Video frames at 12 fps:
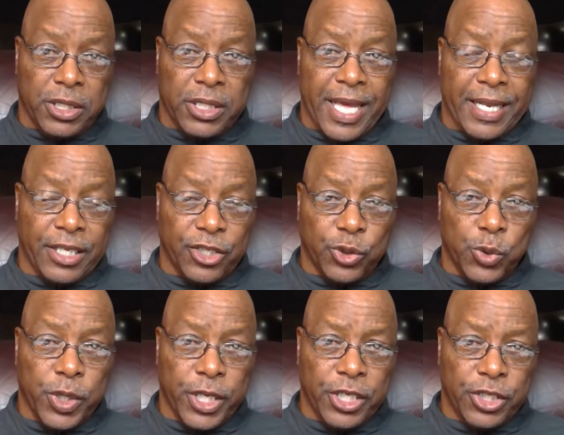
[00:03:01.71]
that in
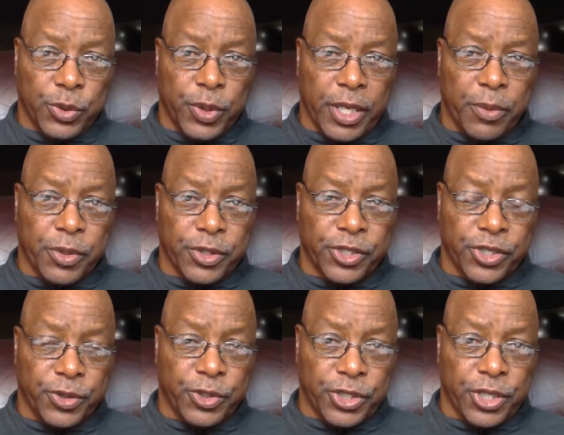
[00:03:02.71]
2020, I wanted you
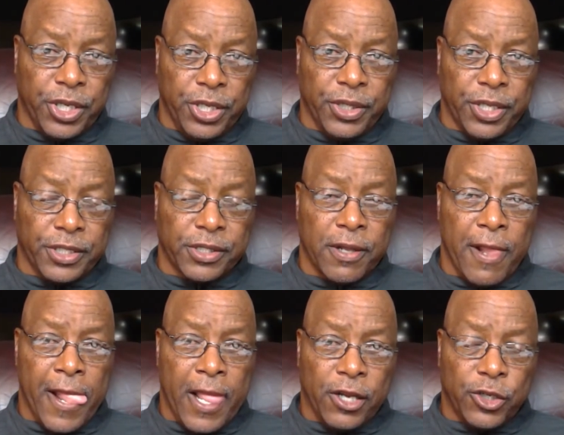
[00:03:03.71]
to hear this,
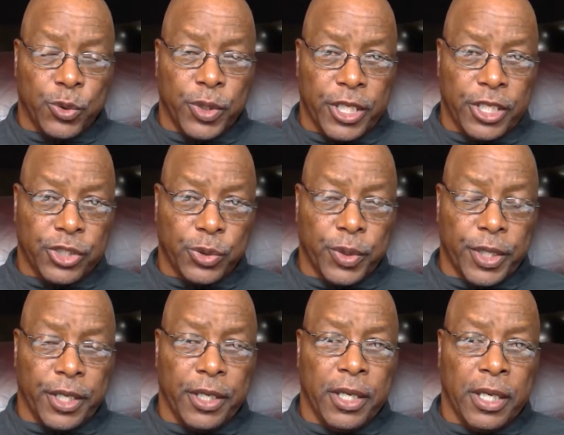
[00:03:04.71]

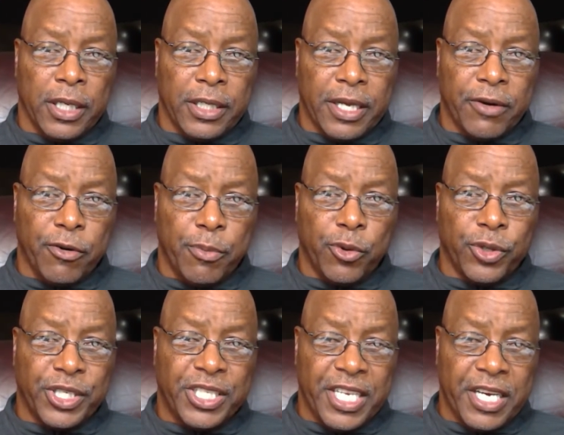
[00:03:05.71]
2020, there were more
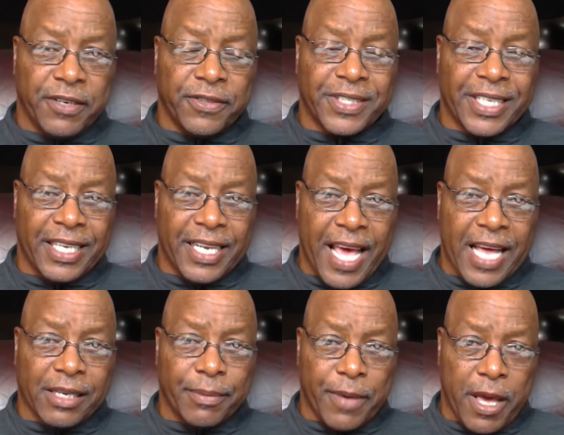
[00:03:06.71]
deaths in
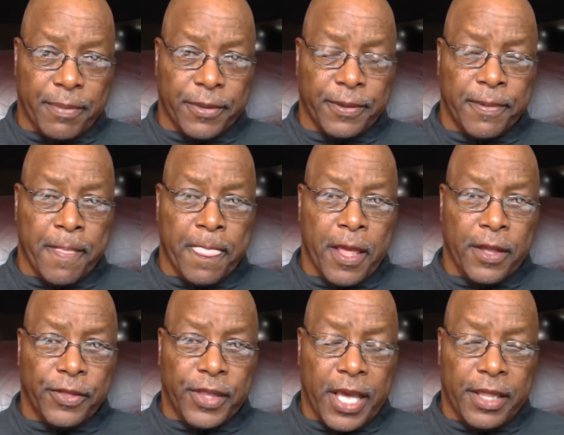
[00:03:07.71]
Alabama
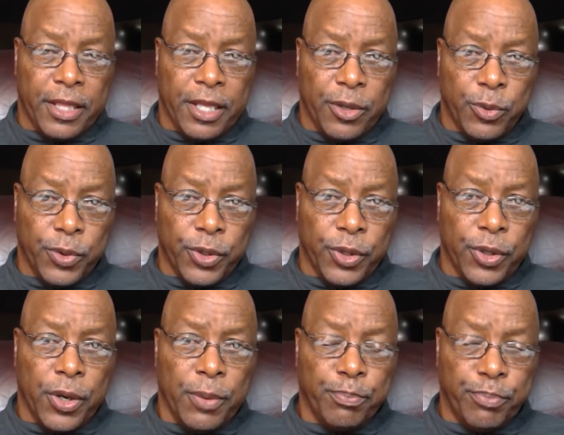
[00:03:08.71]
than there were
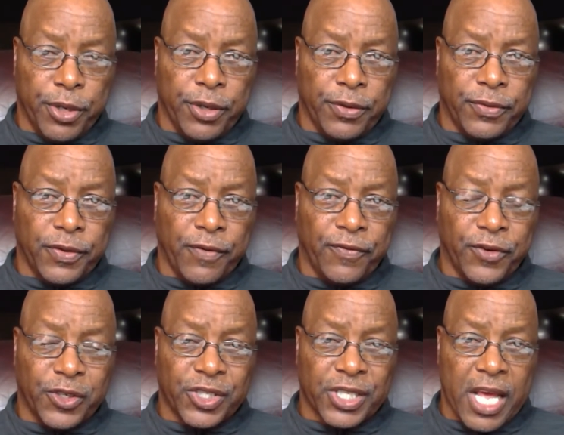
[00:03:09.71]
births.
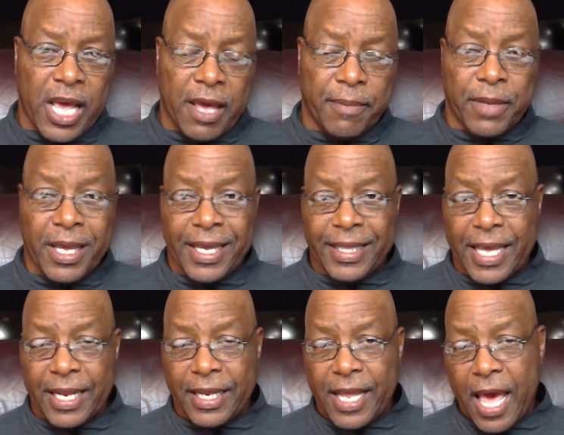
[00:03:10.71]
First time that
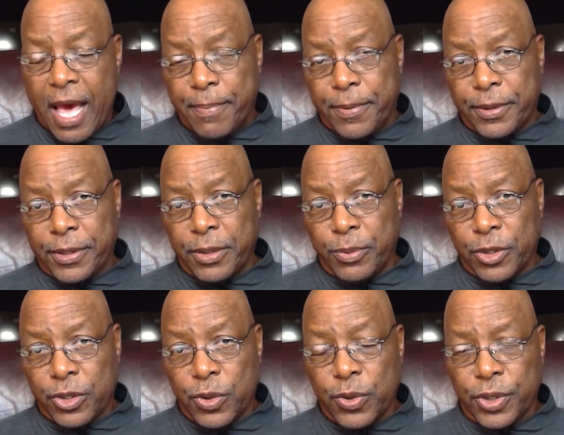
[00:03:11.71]
it happened in
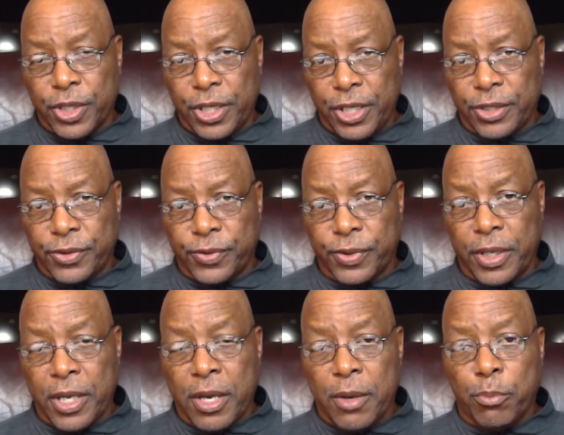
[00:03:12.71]
recorded history.
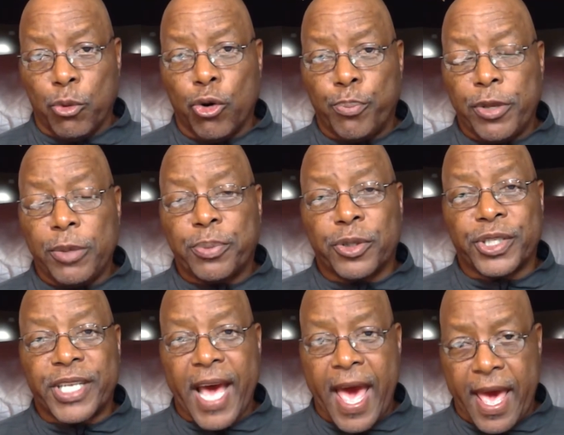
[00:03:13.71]
More people
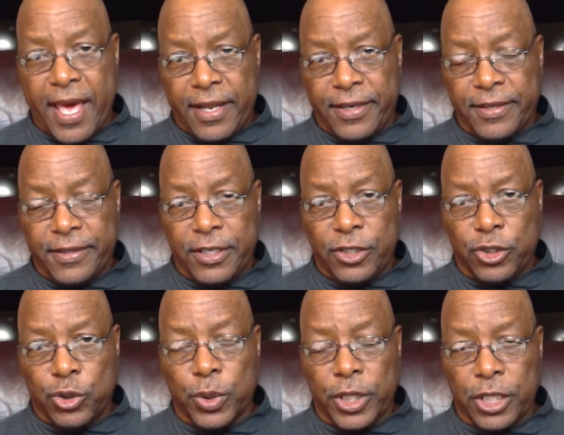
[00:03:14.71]
died in
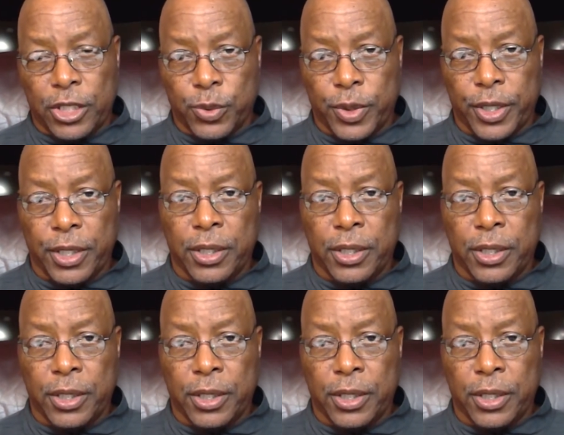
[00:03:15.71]
2020